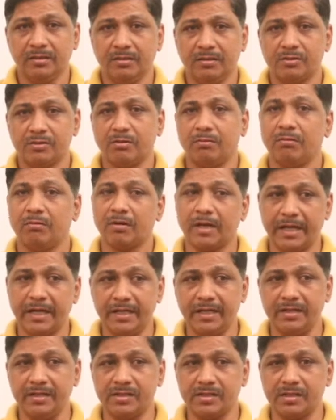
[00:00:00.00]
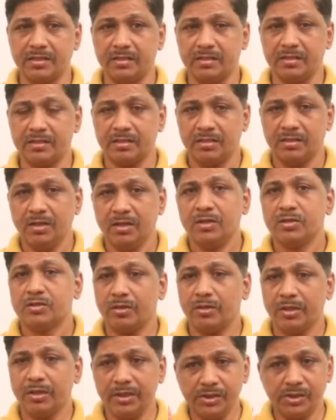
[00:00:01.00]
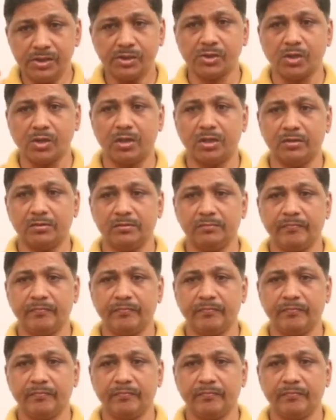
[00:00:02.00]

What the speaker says: So writing skills. So in short,